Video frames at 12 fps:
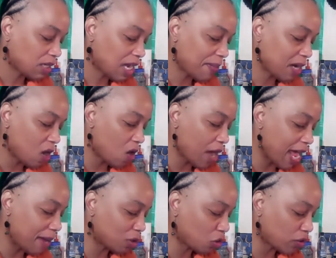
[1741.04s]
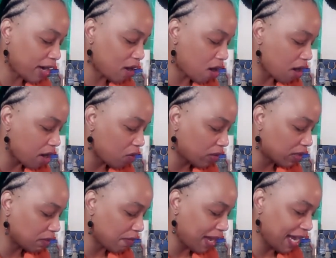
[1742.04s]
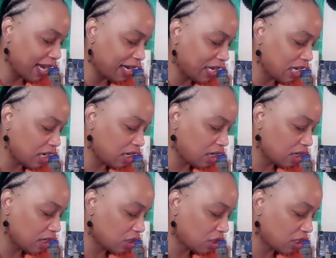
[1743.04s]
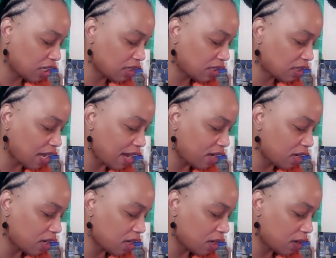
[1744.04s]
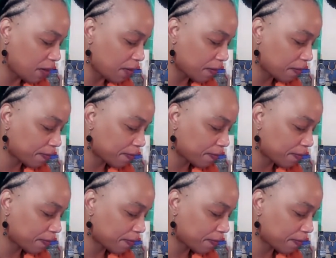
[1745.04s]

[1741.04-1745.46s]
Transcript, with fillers: time ago, abstract art was mainly just like a